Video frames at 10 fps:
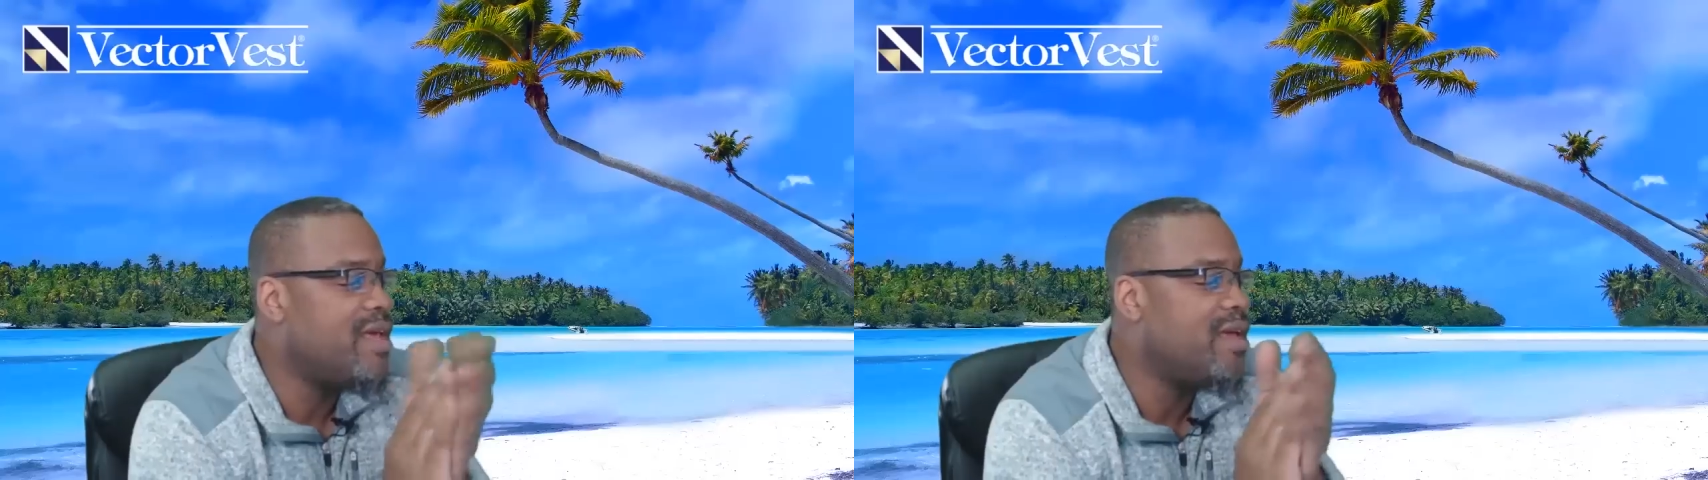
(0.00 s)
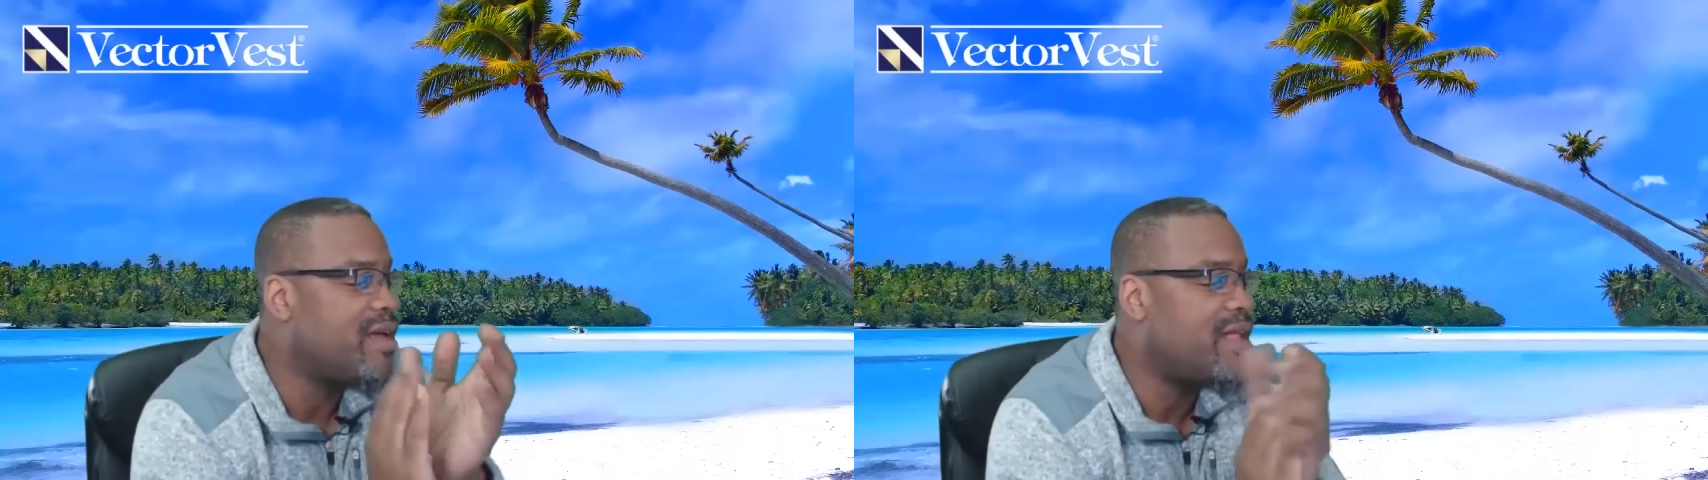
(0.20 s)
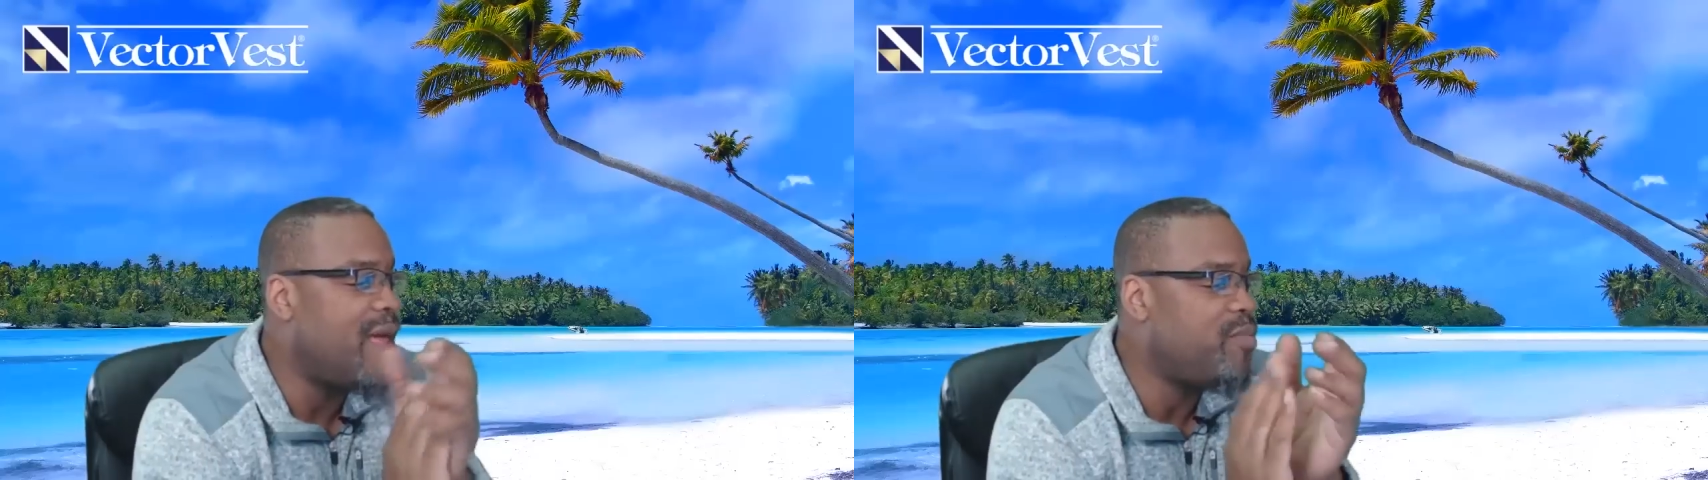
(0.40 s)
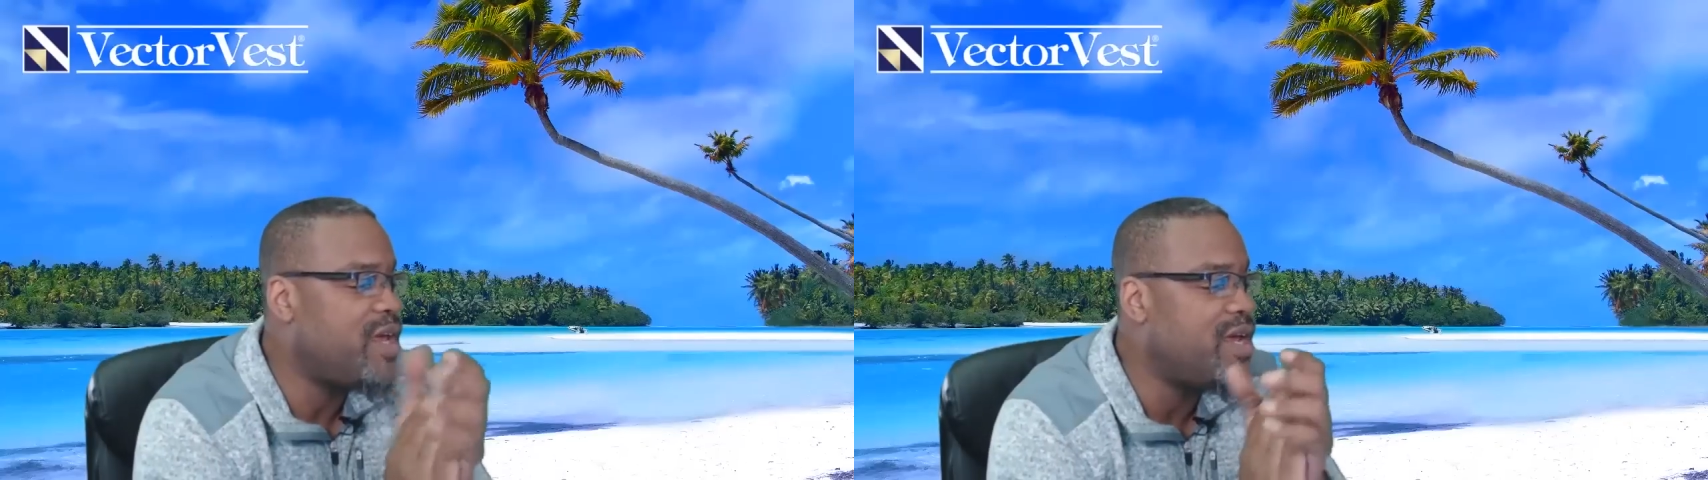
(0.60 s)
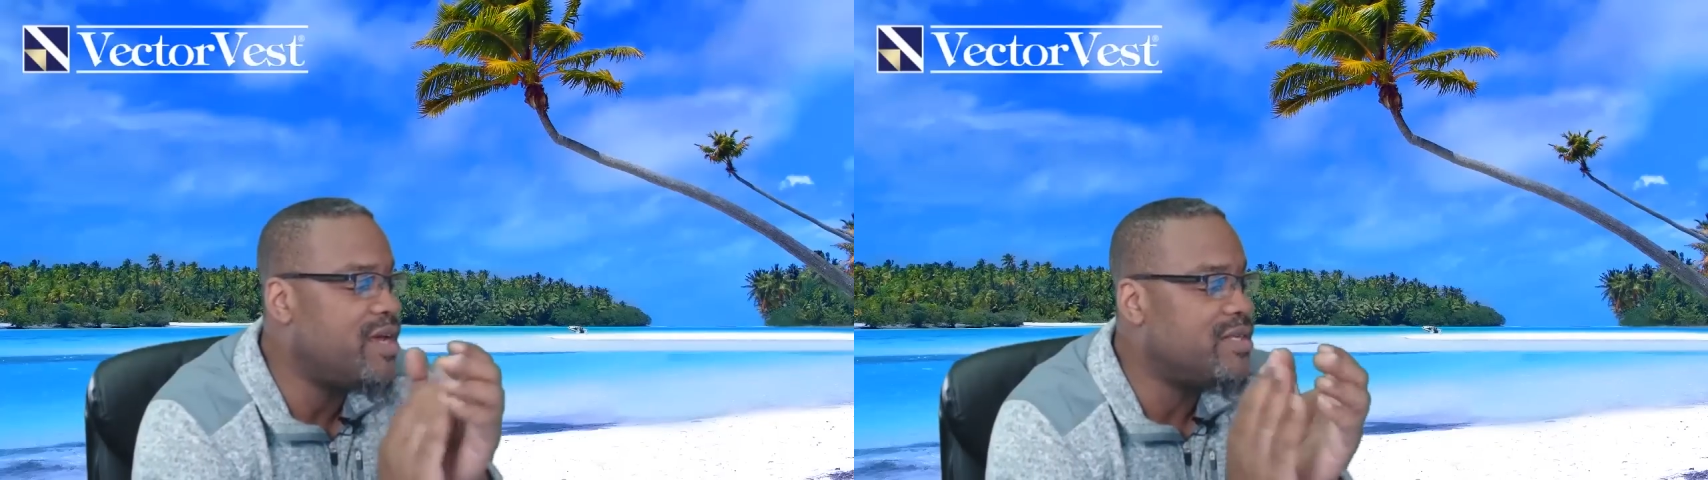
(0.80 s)
Clap
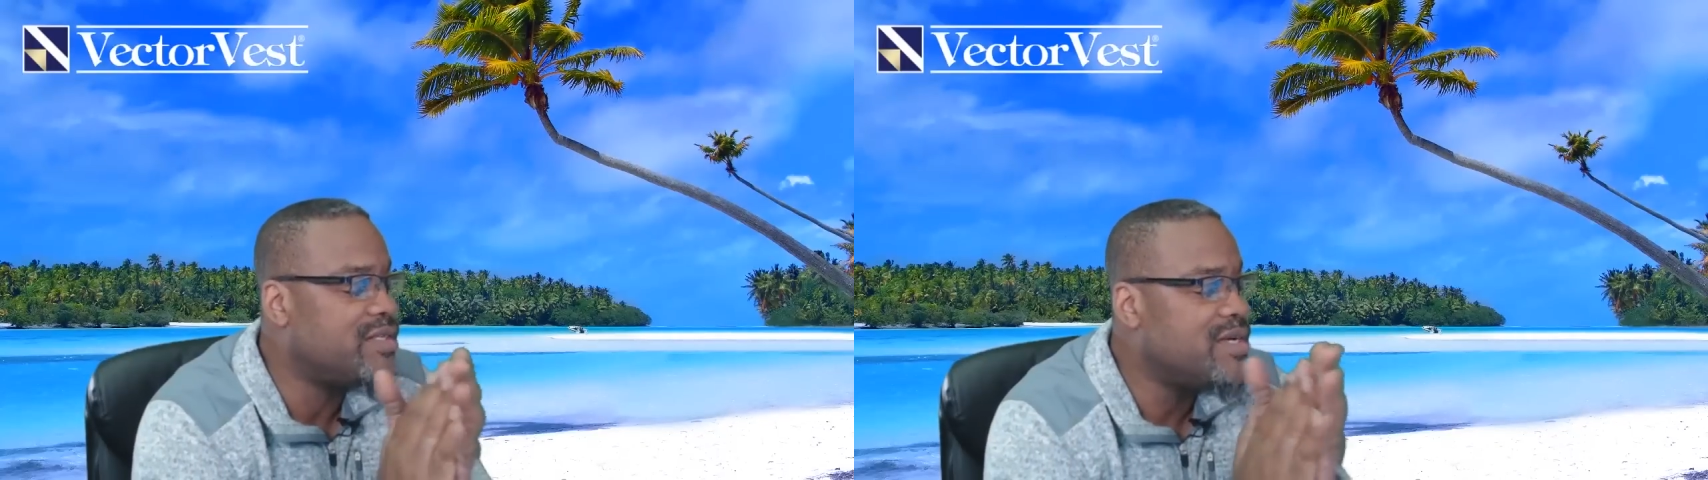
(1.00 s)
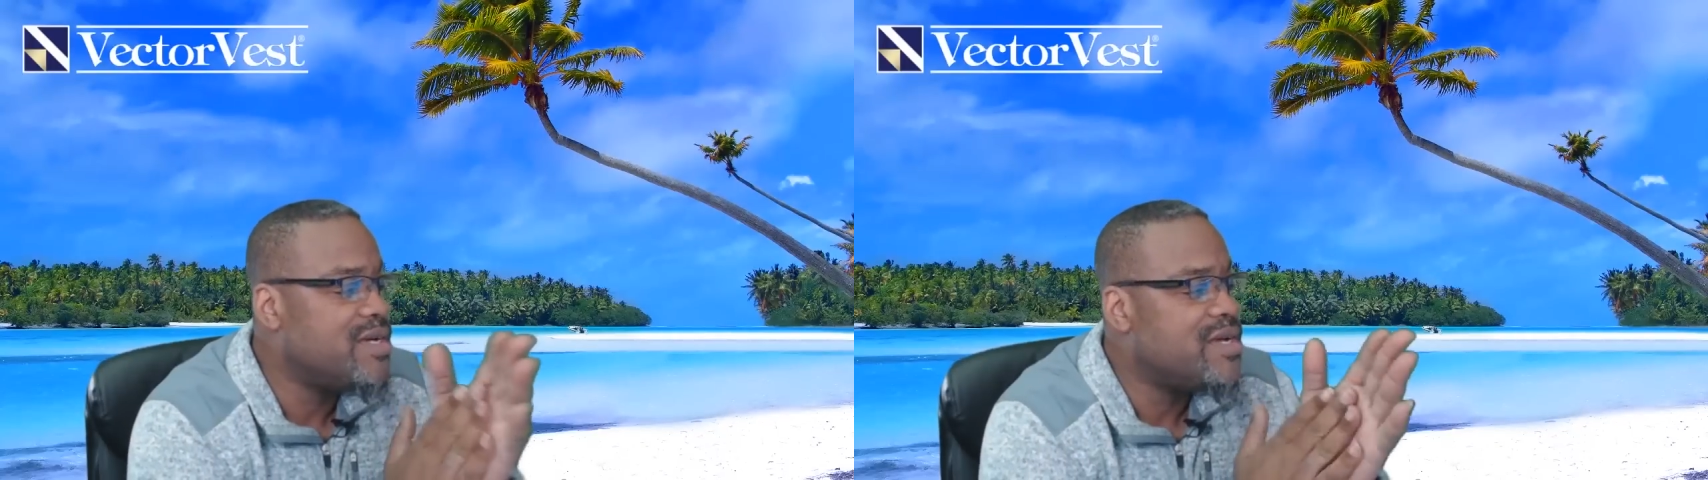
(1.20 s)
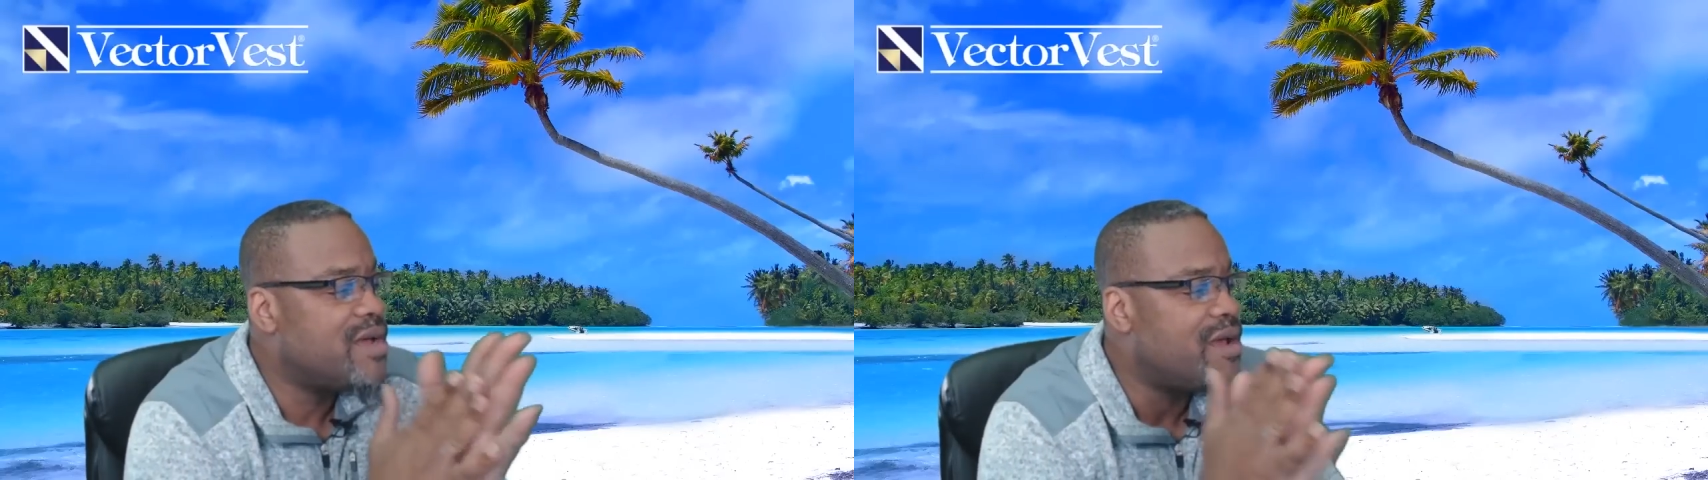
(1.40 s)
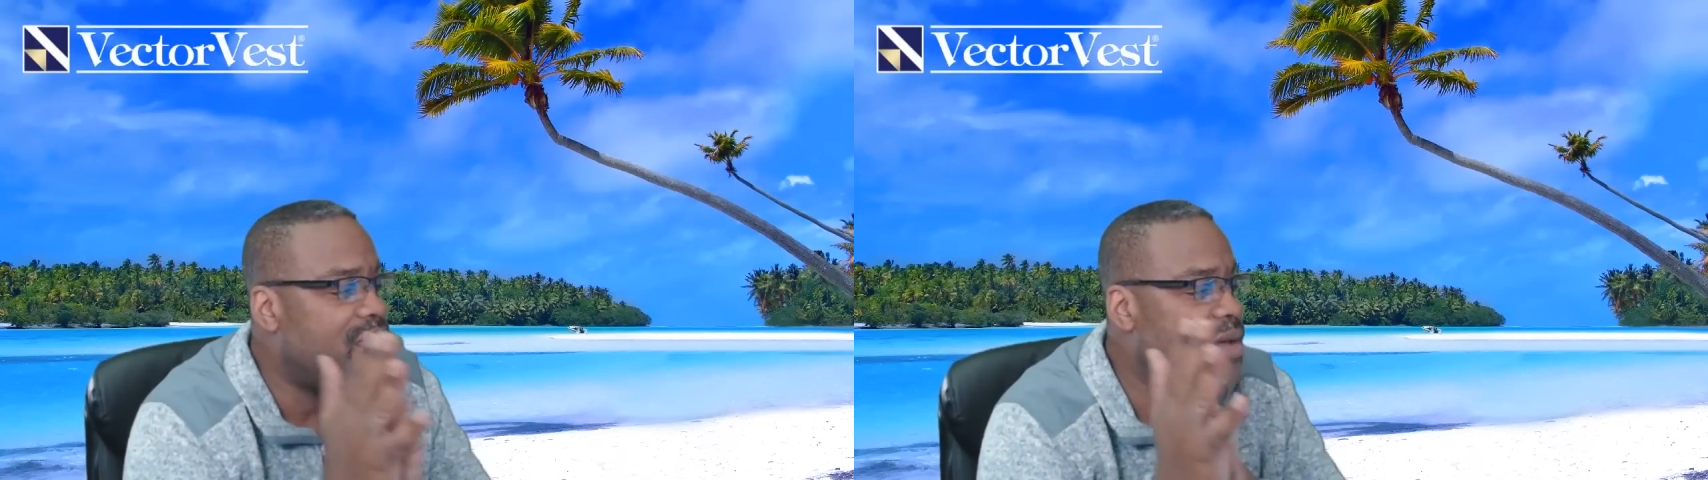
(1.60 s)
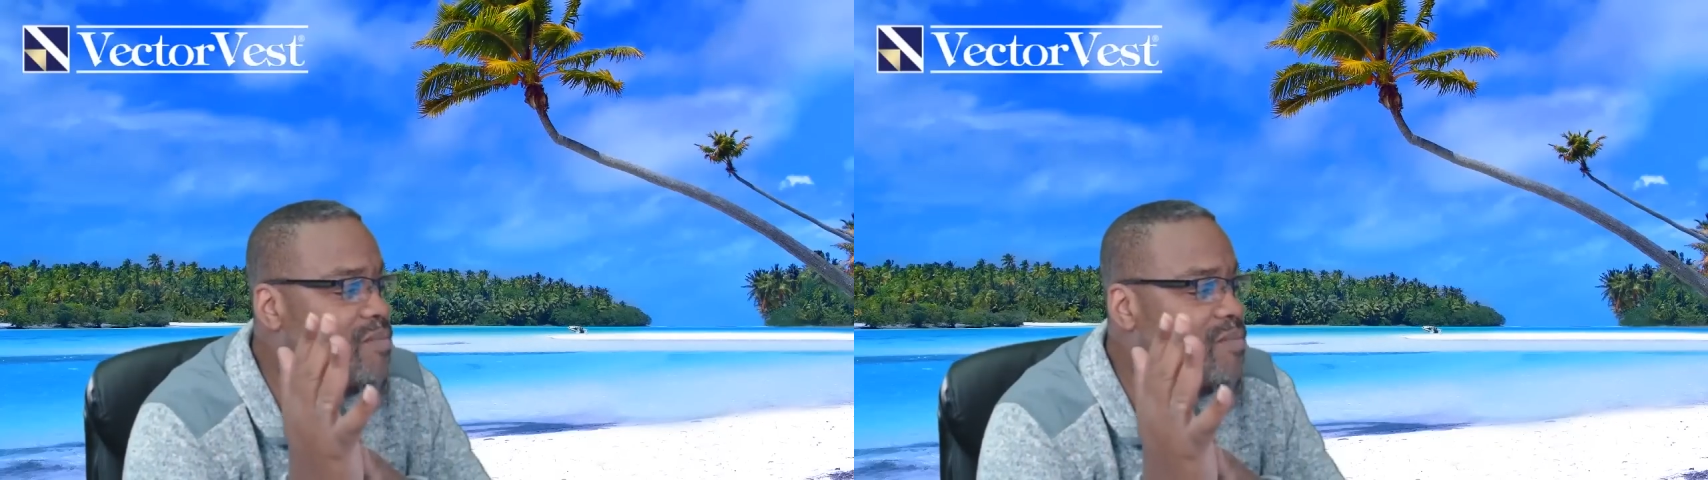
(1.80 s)
your hands. All right,